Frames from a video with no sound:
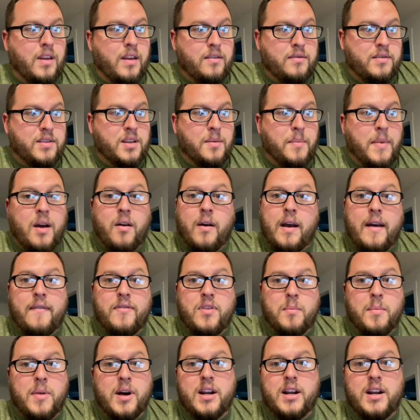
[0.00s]
somehow have
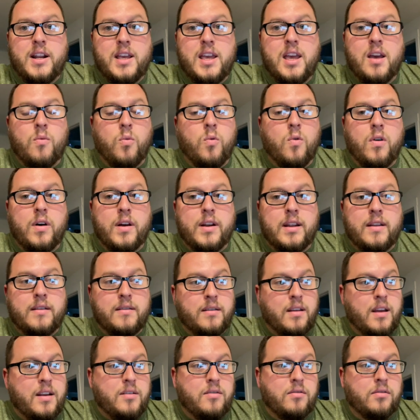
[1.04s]
the money to get one
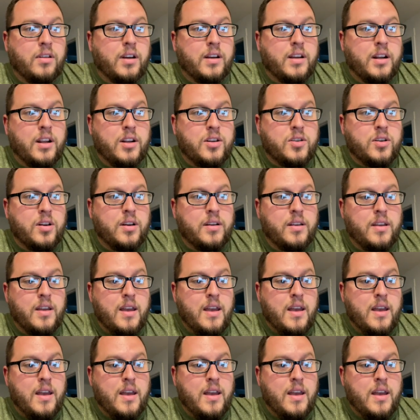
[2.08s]
and you're looking at truck.